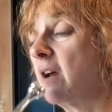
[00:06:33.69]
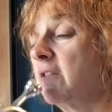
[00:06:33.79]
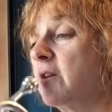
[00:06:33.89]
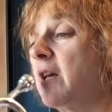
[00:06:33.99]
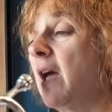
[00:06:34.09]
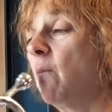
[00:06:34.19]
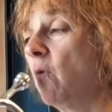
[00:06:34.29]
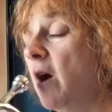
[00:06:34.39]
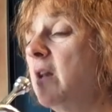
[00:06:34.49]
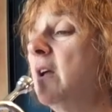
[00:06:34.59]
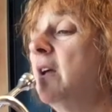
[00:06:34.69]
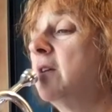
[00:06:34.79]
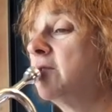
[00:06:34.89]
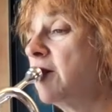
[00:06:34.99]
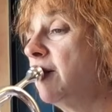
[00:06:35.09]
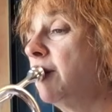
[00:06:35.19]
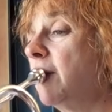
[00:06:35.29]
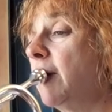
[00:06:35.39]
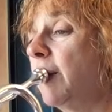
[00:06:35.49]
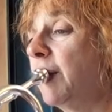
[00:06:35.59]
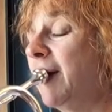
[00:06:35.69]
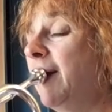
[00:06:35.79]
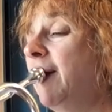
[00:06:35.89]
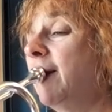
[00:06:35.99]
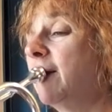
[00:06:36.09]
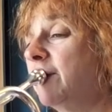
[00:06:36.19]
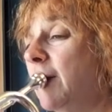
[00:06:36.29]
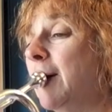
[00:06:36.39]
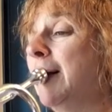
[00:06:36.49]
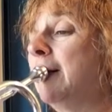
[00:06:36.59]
I'll do it again. 1, 2, 3, 4.